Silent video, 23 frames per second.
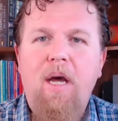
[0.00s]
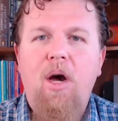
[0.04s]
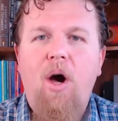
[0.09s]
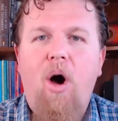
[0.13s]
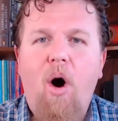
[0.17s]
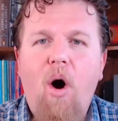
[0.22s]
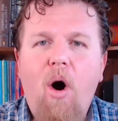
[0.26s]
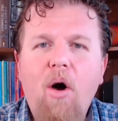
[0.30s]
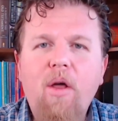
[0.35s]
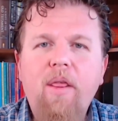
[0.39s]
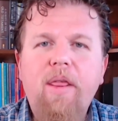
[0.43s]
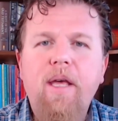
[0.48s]

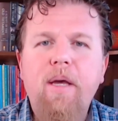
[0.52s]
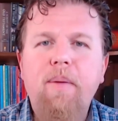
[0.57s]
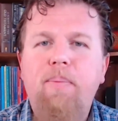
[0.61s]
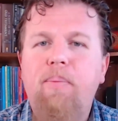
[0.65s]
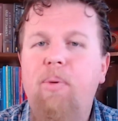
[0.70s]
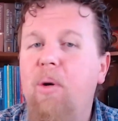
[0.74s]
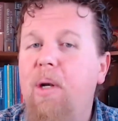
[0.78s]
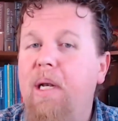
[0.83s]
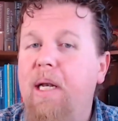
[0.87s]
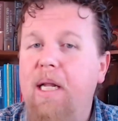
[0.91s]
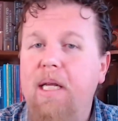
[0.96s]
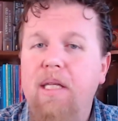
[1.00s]
Are they a
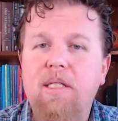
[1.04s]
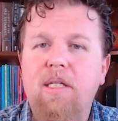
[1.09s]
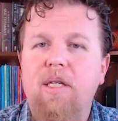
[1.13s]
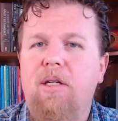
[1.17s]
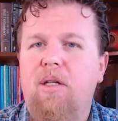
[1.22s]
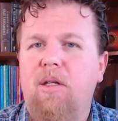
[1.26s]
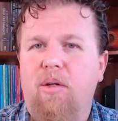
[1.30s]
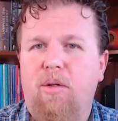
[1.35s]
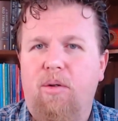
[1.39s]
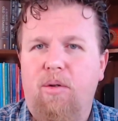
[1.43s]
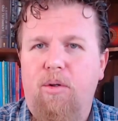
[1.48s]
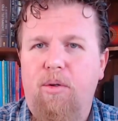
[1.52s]

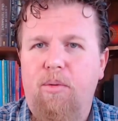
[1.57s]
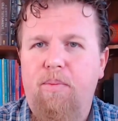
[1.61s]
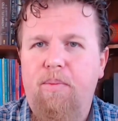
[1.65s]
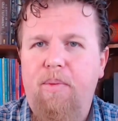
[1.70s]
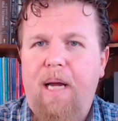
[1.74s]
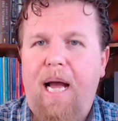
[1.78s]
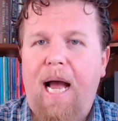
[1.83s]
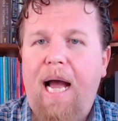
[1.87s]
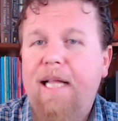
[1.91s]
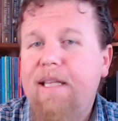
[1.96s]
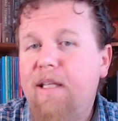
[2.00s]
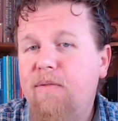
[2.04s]
political group?
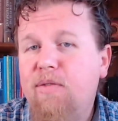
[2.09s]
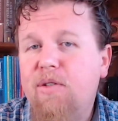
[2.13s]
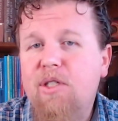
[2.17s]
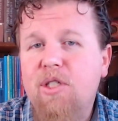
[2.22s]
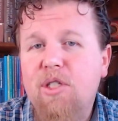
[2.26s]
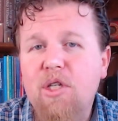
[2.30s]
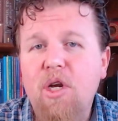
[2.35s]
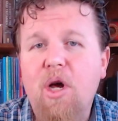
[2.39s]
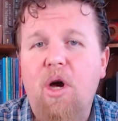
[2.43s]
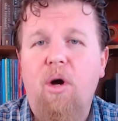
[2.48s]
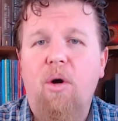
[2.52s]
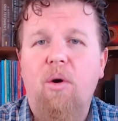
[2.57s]
And if
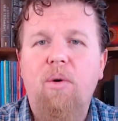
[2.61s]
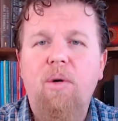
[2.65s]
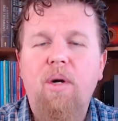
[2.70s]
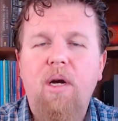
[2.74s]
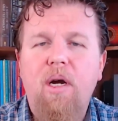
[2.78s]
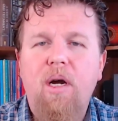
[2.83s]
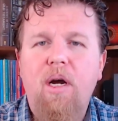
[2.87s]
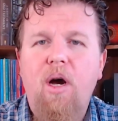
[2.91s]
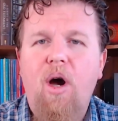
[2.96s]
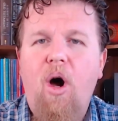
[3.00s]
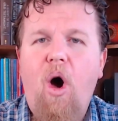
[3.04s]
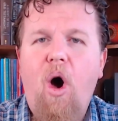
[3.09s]
so,
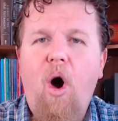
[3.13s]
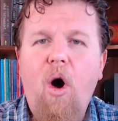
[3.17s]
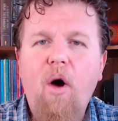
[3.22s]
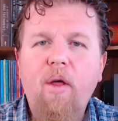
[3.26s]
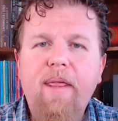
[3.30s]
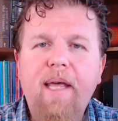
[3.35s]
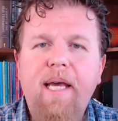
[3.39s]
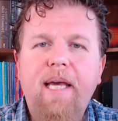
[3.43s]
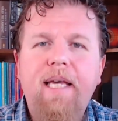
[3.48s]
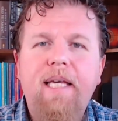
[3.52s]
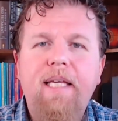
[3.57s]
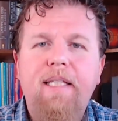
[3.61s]
are
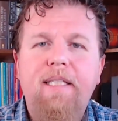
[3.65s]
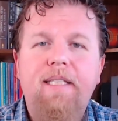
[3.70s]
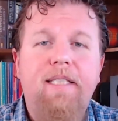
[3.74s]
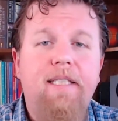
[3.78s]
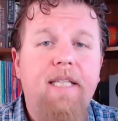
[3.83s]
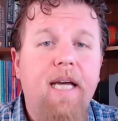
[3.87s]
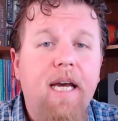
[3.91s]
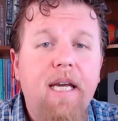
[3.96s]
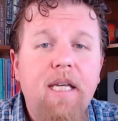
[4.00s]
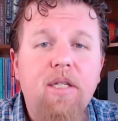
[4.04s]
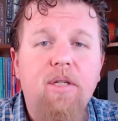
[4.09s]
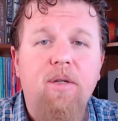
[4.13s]
they
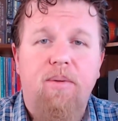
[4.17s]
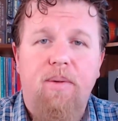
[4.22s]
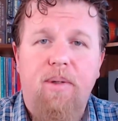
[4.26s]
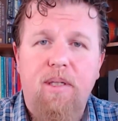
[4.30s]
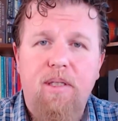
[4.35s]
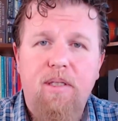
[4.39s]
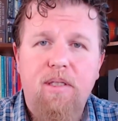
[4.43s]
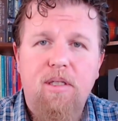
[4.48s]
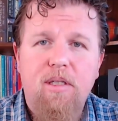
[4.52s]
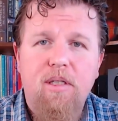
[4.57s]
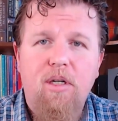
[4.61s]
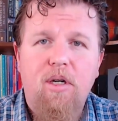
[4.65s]

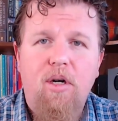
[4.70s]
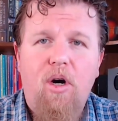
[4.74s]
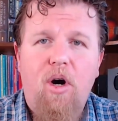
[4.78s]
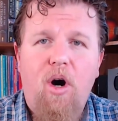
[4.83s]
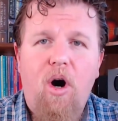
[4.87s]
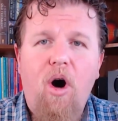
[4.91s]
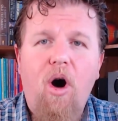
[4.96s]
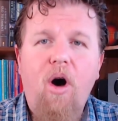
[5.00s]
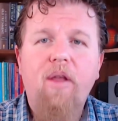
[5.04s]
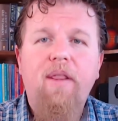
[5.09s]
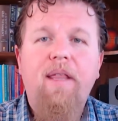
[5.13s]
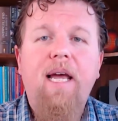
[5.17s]
dangerous?
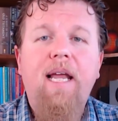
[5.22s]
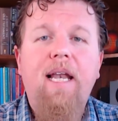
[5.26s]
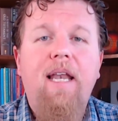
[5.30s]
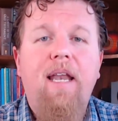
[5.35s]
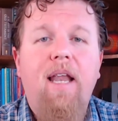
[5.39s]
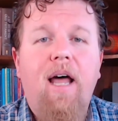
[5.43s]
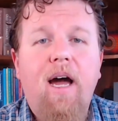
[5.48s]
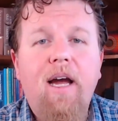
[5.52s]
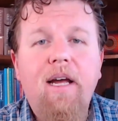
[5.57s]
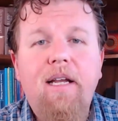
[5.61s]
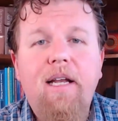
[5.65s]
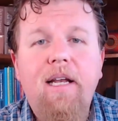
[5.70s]
Are they
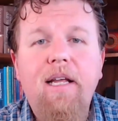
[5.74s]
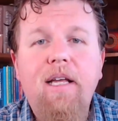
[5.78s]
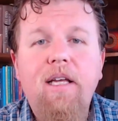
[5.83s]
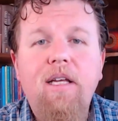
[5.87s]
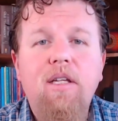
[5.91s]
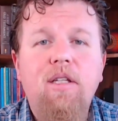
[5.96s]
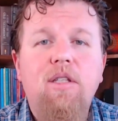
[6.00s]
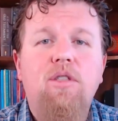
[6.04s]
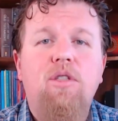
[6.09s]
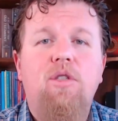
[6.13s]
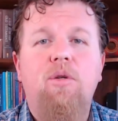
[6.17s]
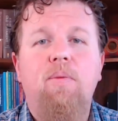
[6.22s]
likely
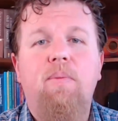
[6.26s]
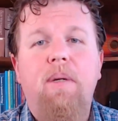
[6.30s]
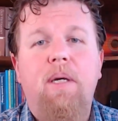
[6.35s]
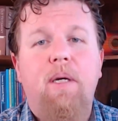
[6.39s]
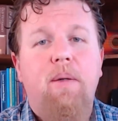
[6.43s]
to be a